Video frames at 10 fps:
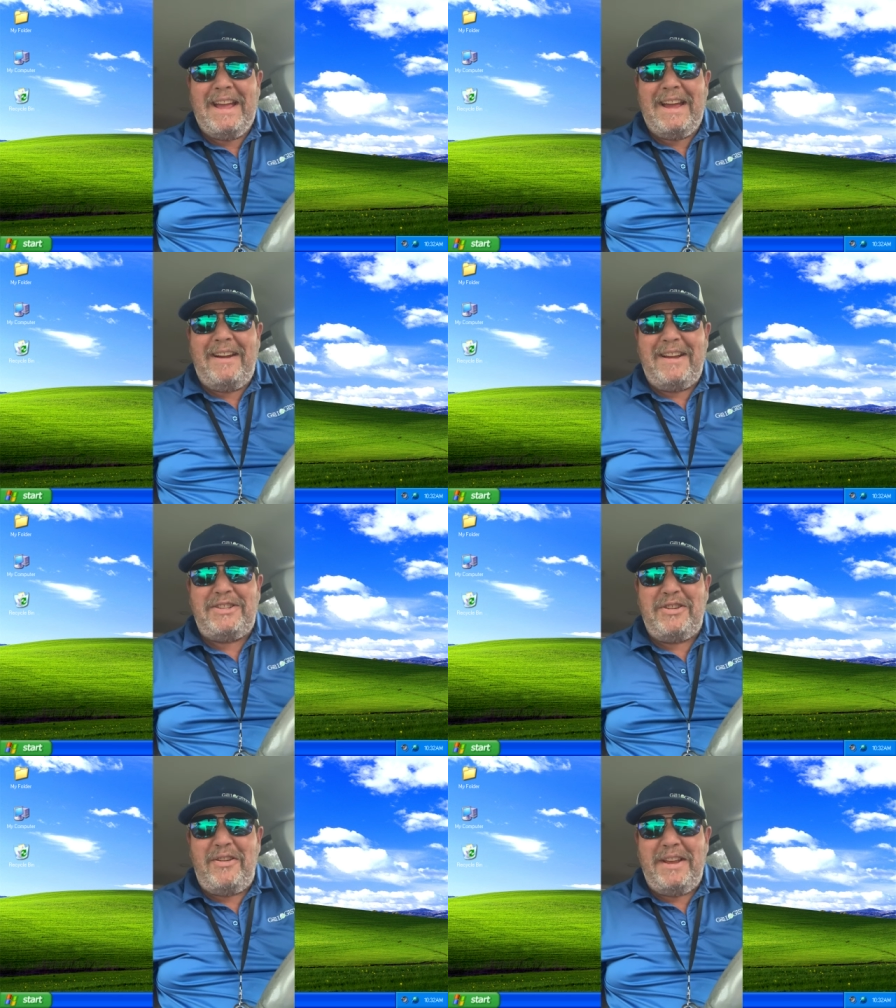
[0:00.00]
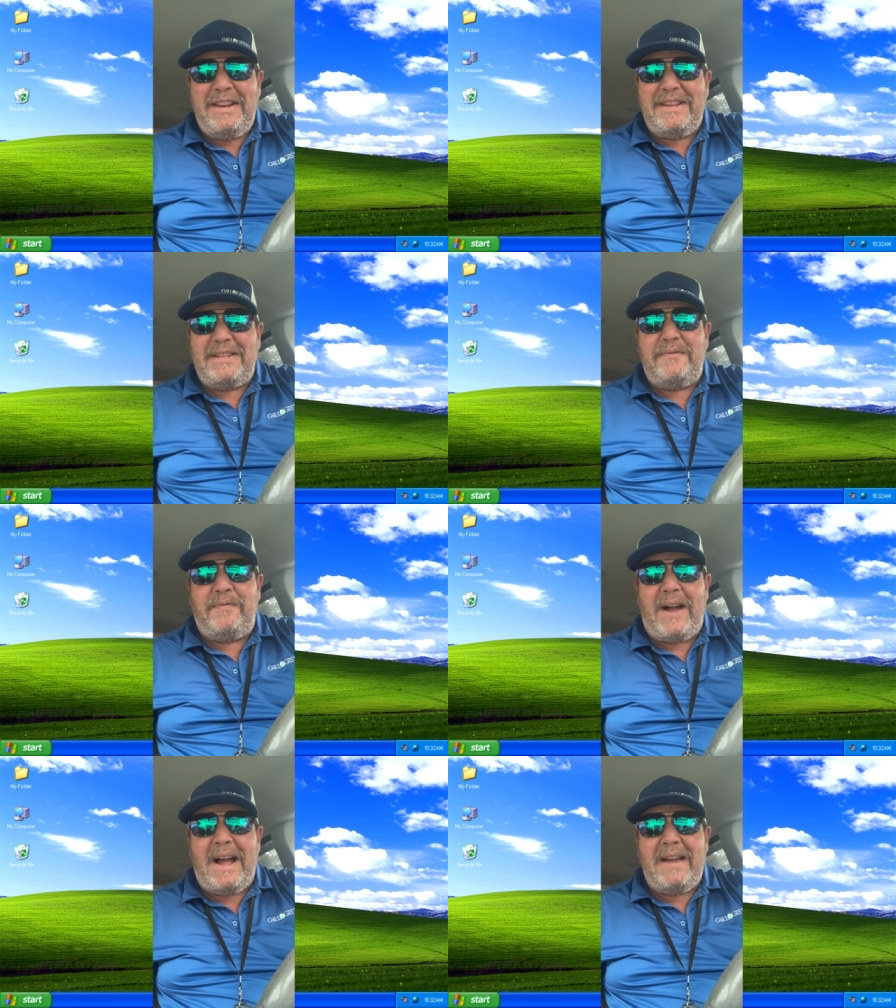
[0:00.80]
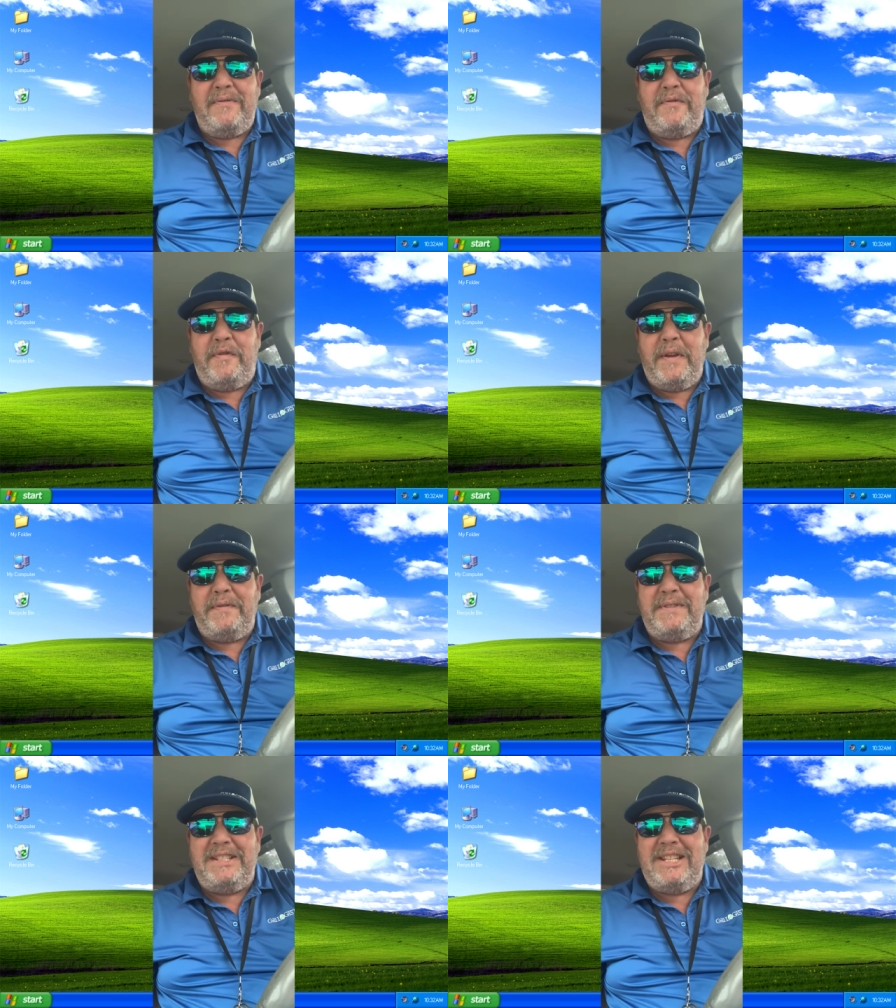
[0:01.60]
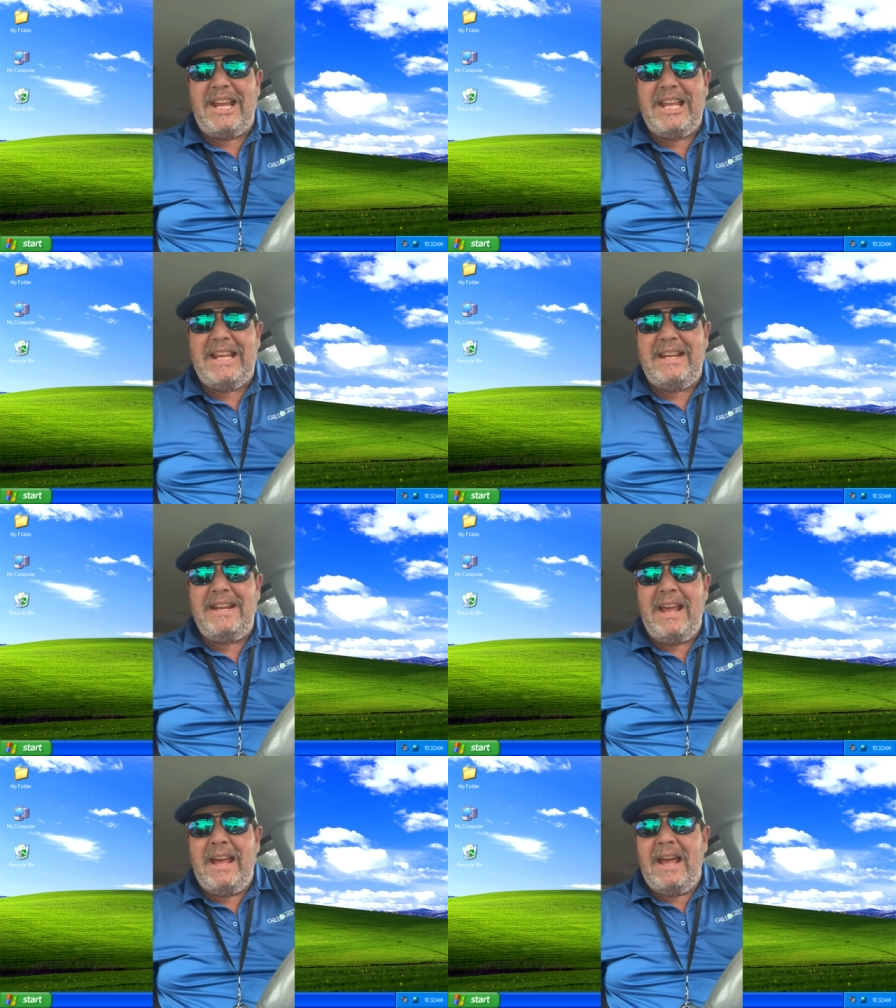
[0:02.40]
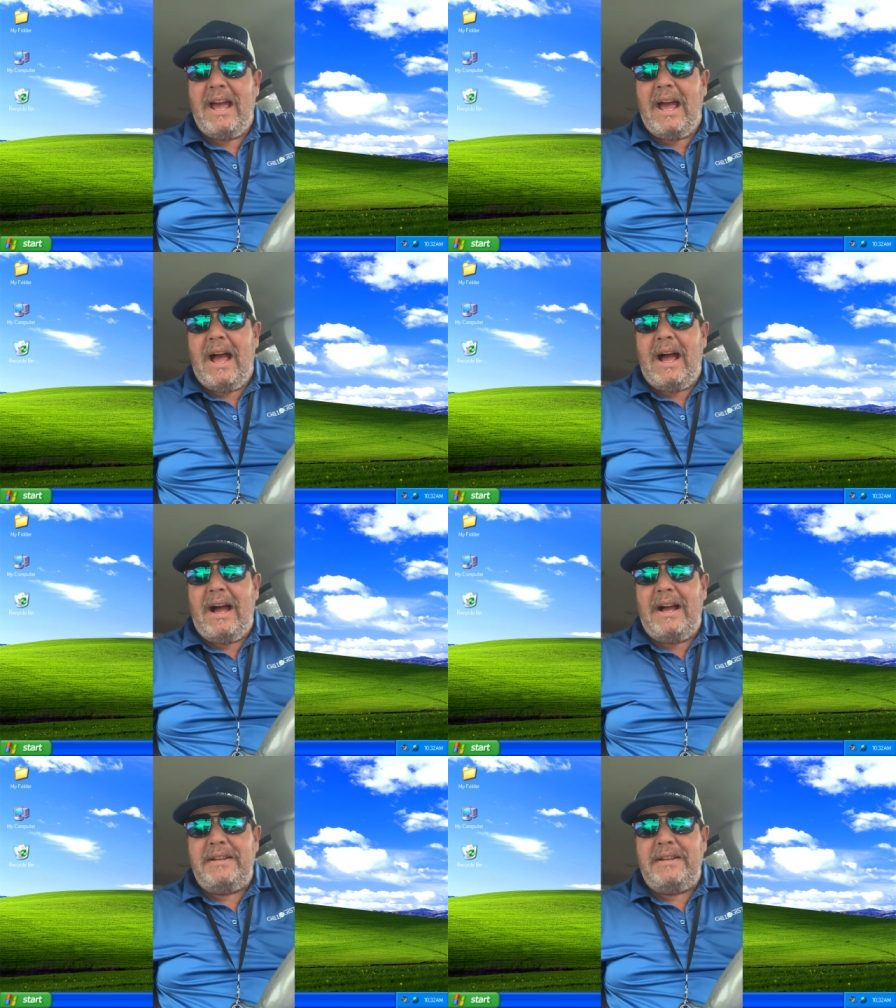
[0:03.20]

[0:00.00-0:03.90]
All right, y'all, it is 5.15. Uh,